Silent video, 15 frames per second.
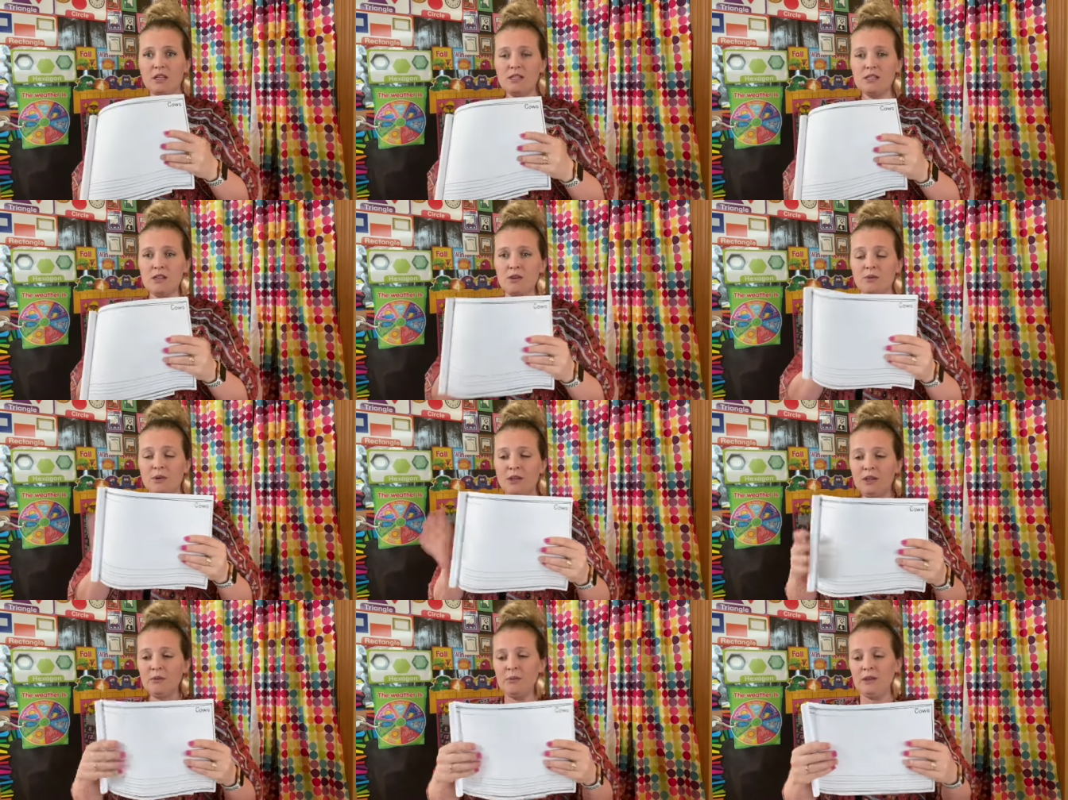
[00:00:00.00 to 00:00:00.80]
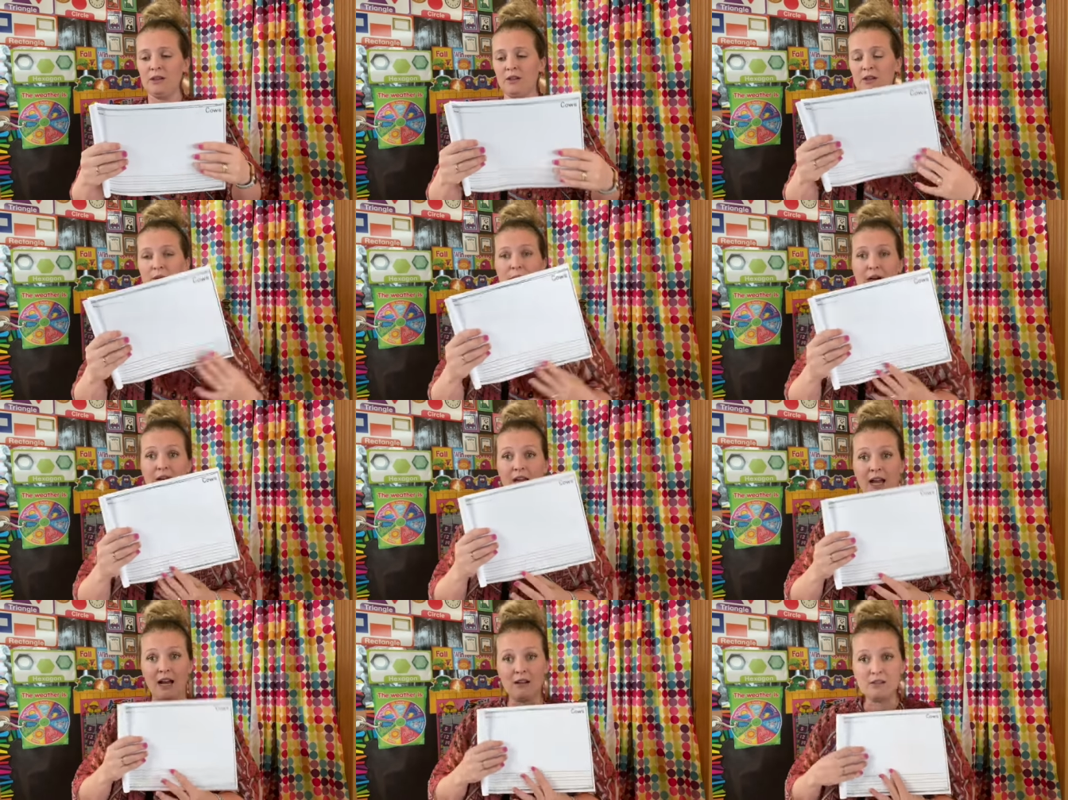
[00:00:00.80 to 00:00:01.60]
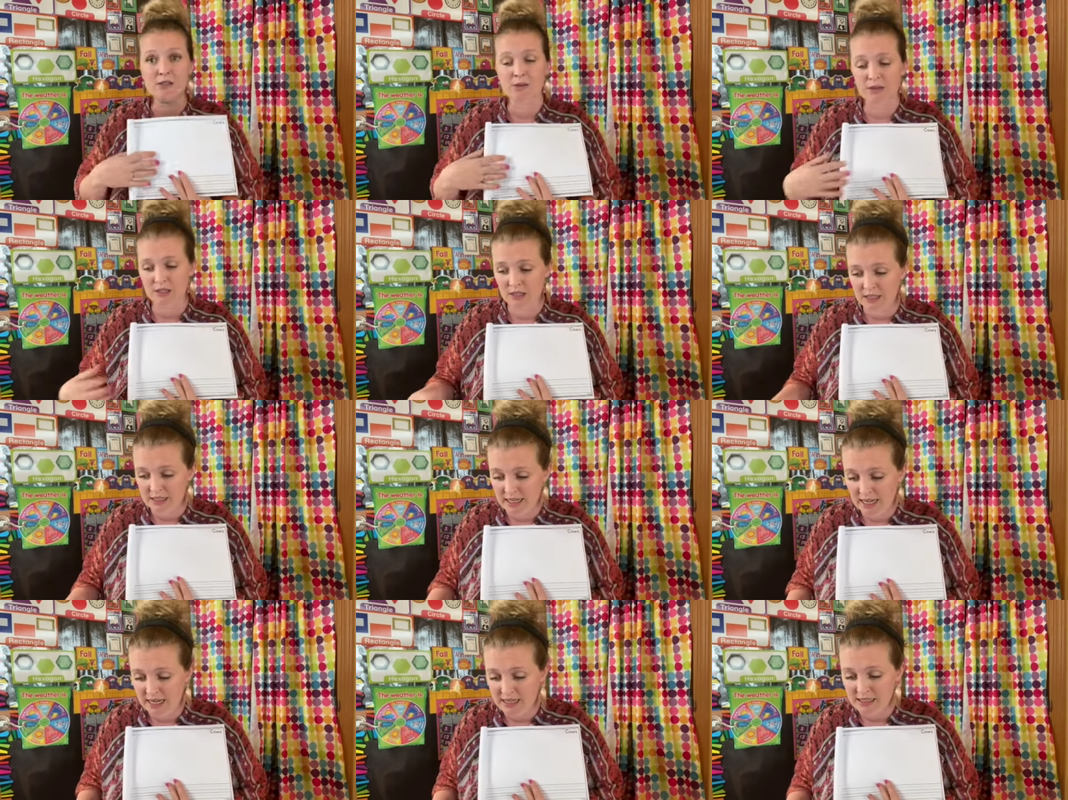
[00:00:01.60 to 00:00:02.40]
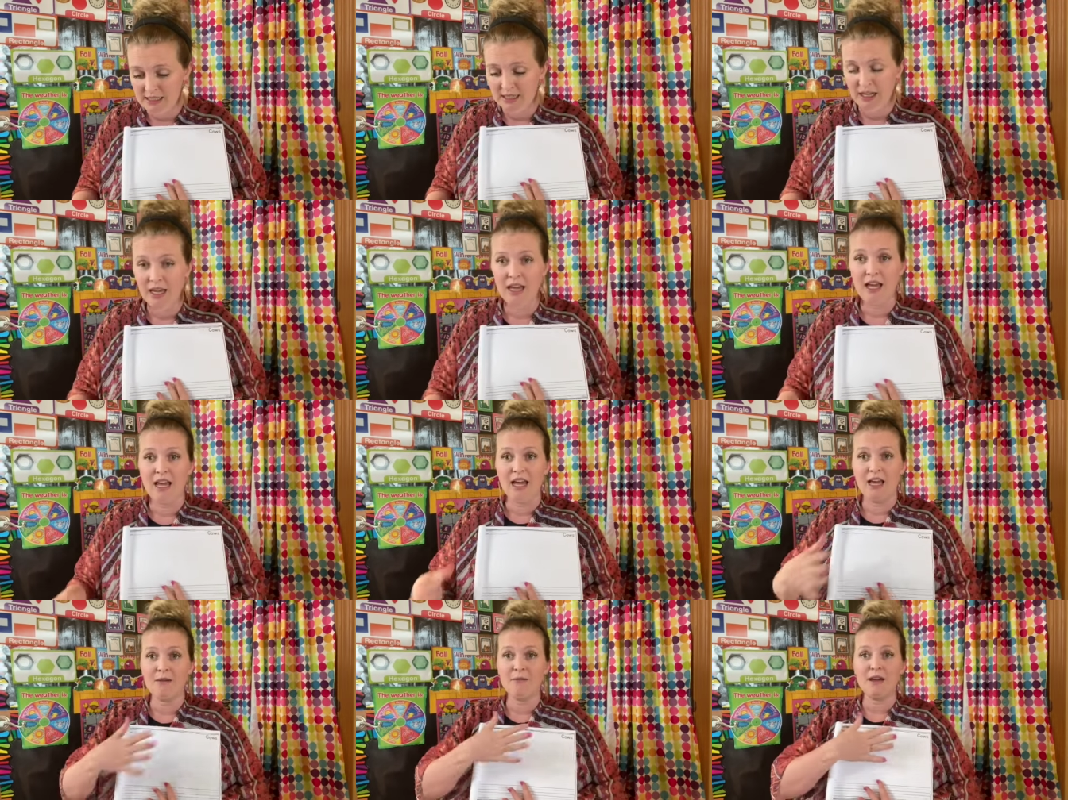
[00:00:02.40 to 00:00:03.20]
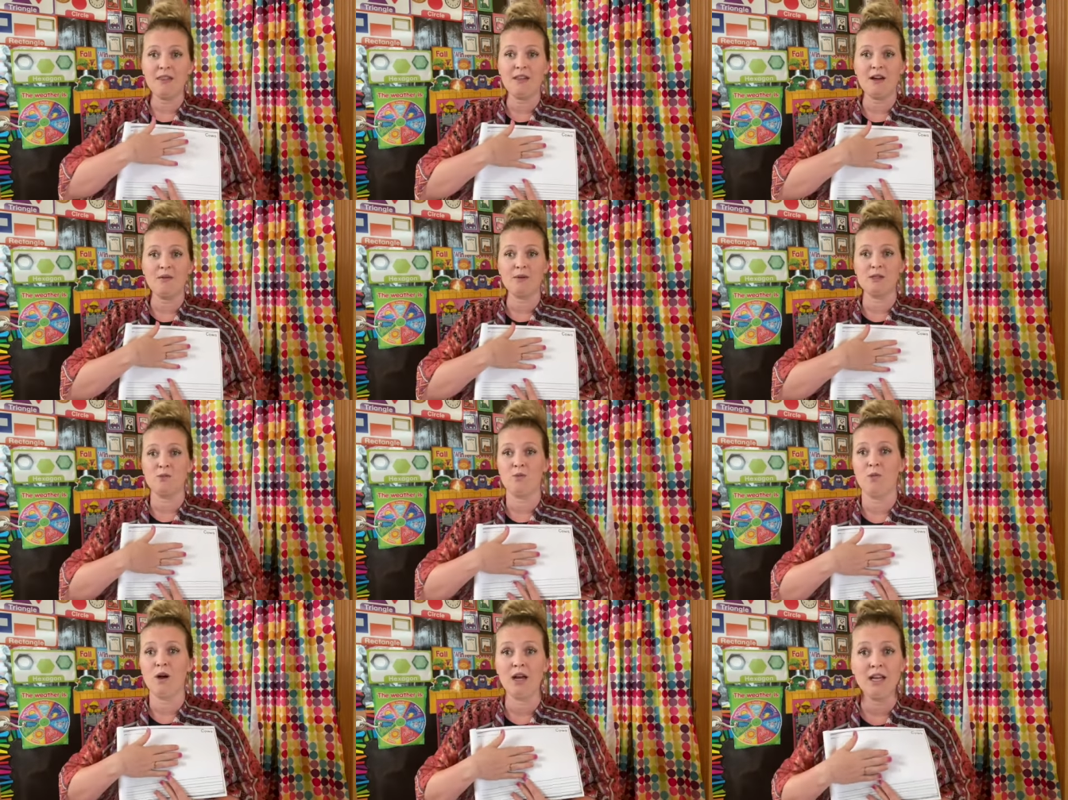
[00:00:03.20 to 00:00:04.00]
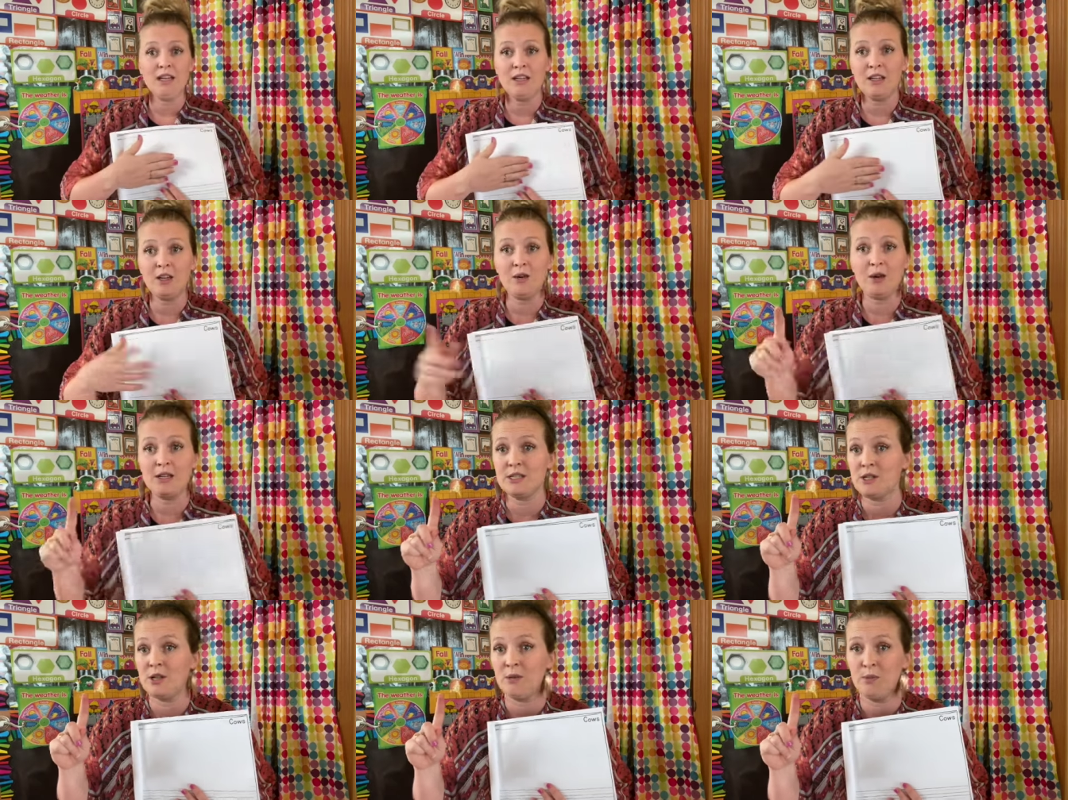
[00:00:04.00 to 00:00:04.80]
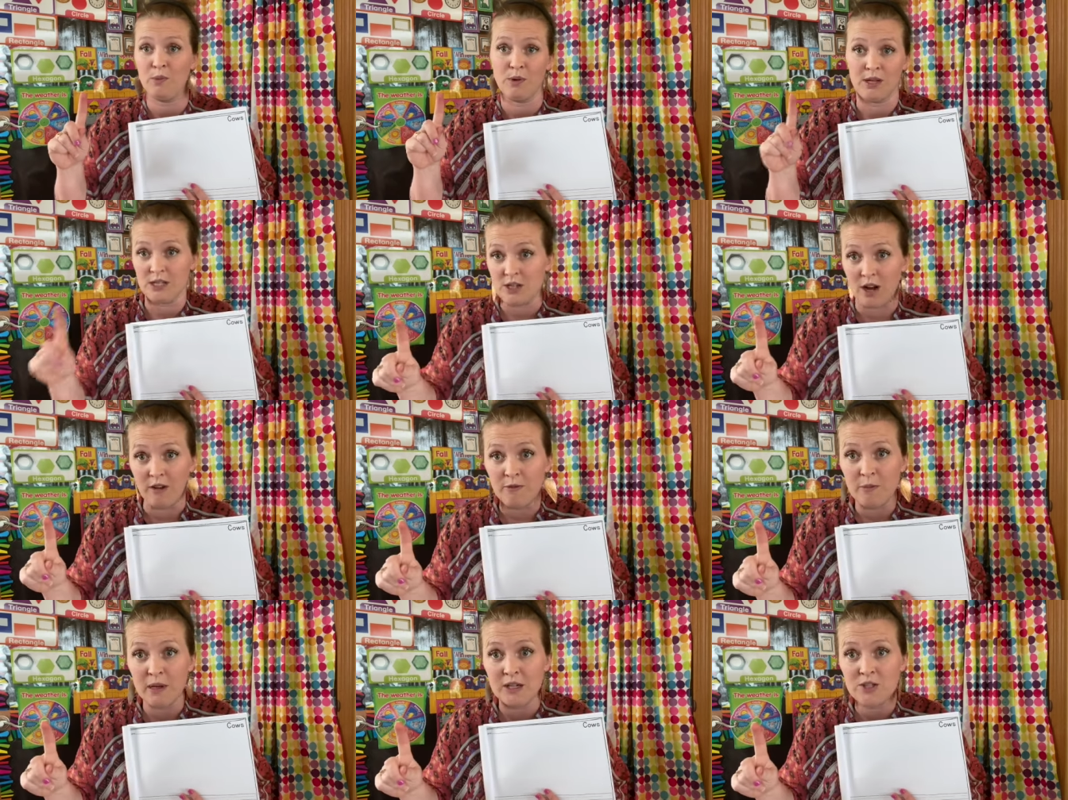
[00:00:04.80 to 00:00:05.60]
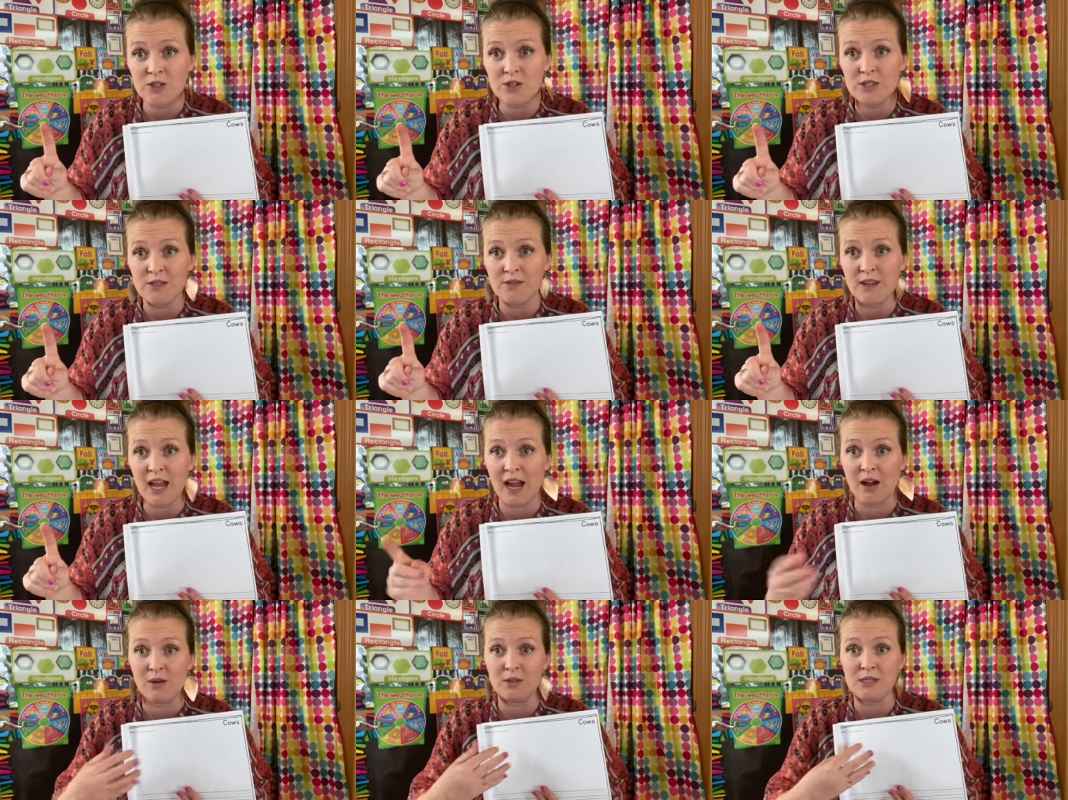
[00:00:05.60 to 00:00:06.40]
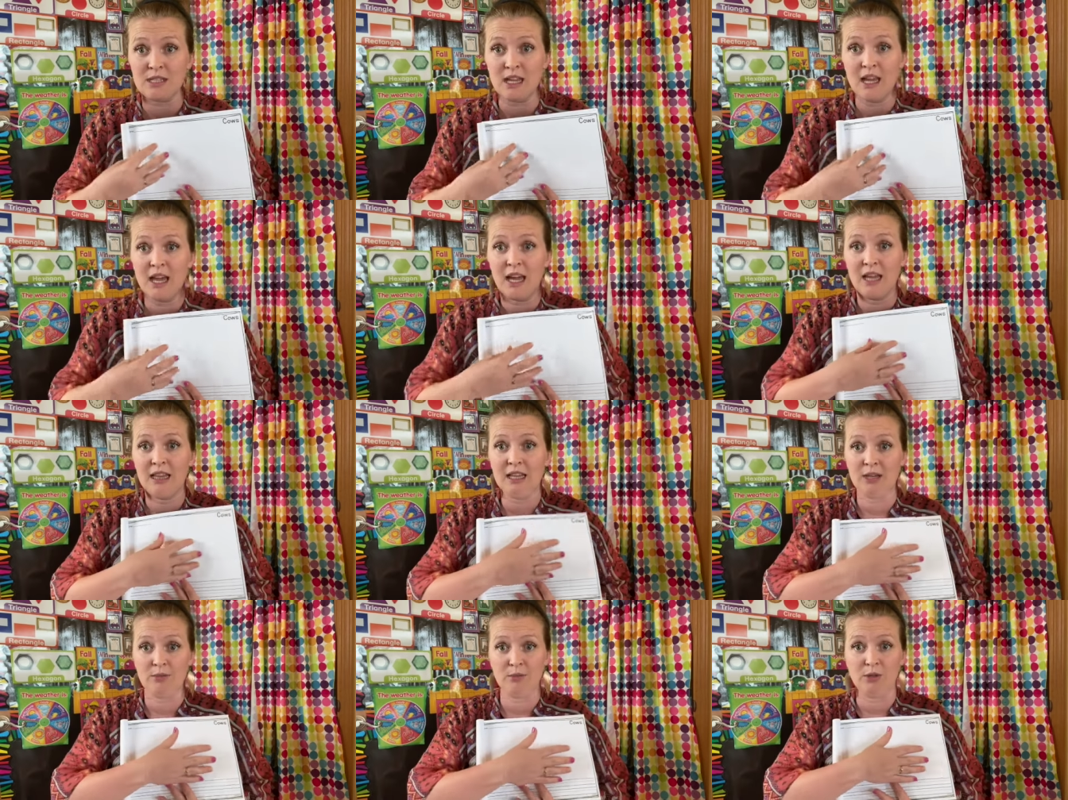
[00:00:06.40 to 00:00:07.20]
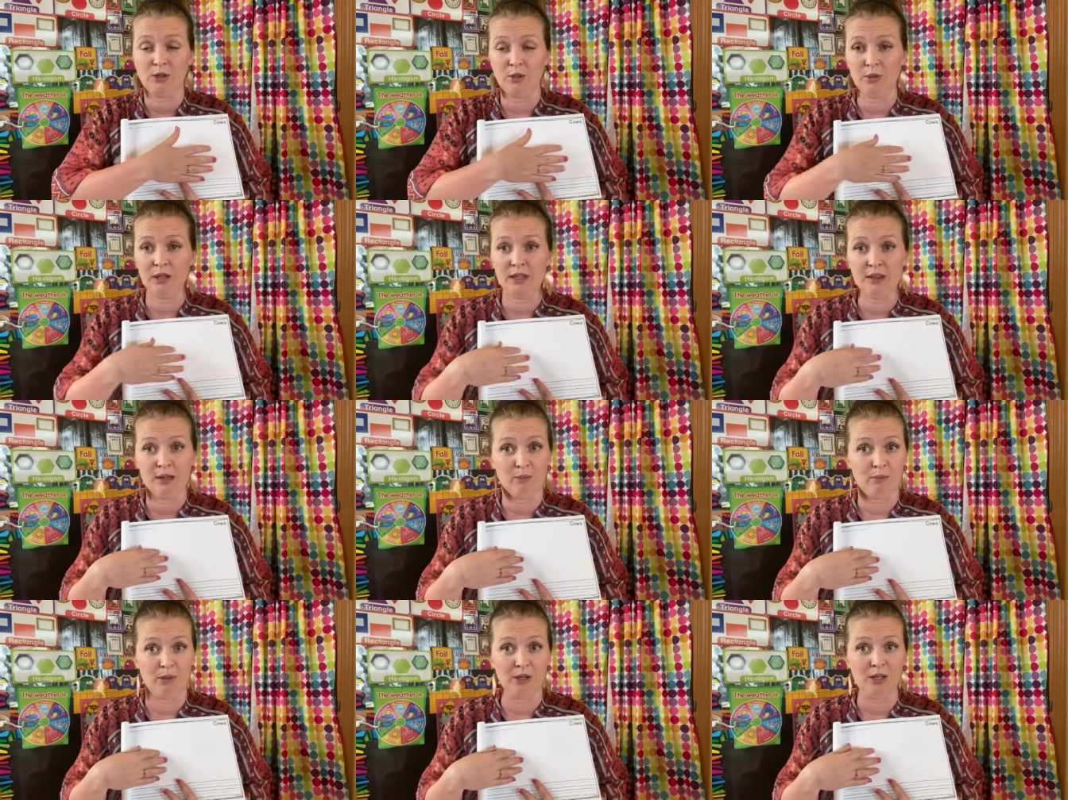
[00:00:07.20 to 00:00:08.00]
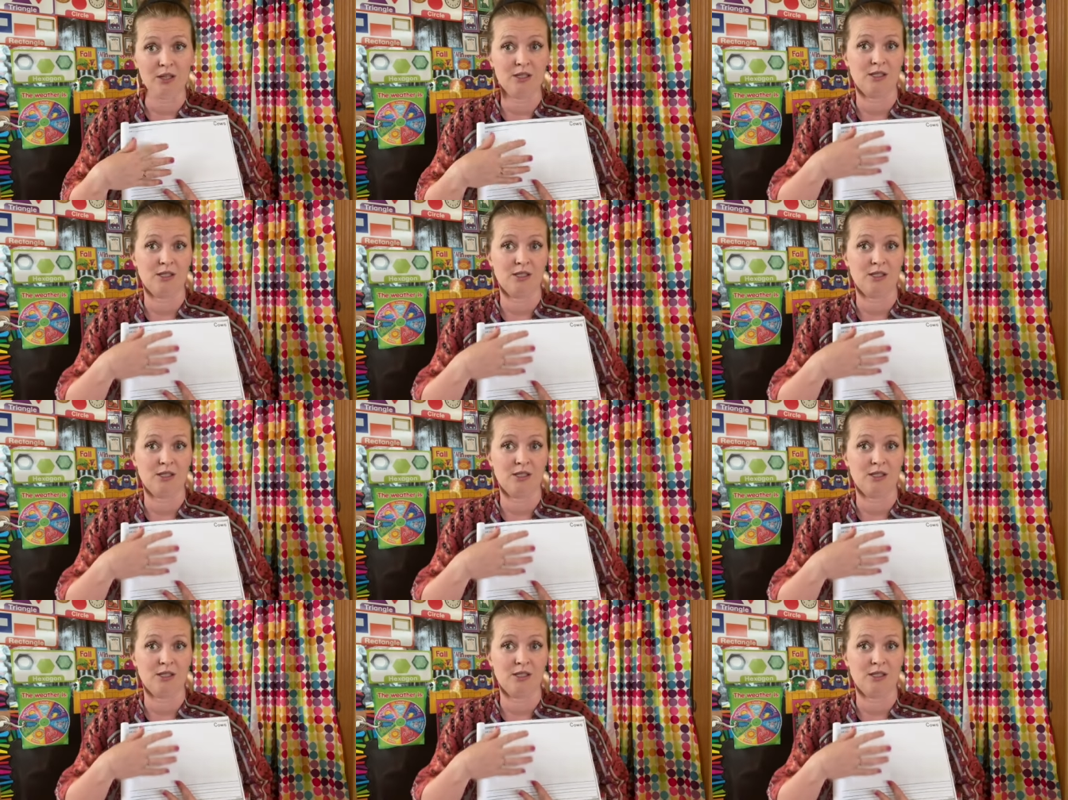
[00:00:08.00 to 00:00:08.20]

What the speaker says: So we're going to be learning about cows one of the days. And my thought was, 1, you guys could print off pictures of cows and let them glue it in their book.